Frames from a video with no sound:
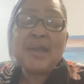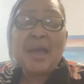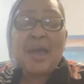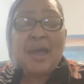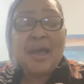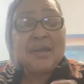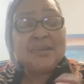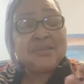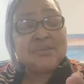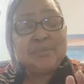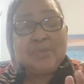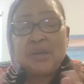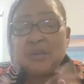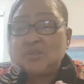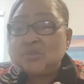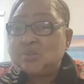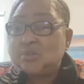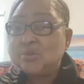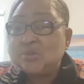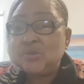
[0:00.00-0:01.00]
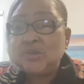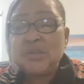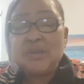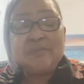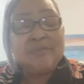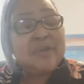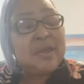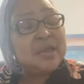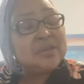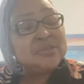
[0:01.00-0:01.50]
Guys, make sure you
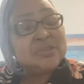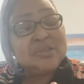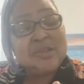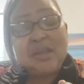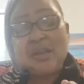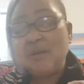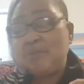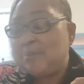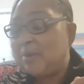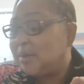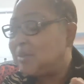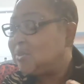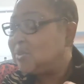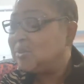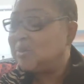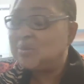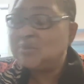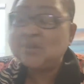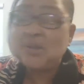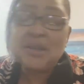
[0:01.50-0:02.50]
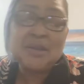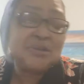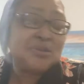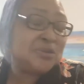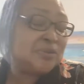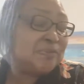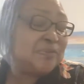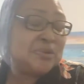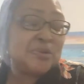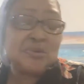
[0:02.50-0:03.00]
get vaccinated. Make sure you
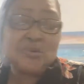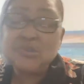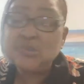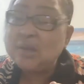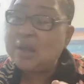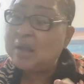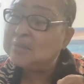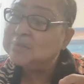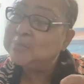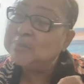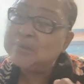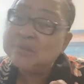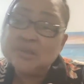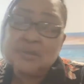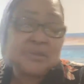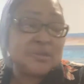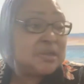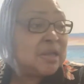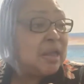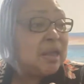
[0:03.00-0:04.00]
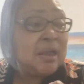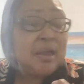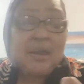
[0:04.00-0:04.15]
take your flu shots because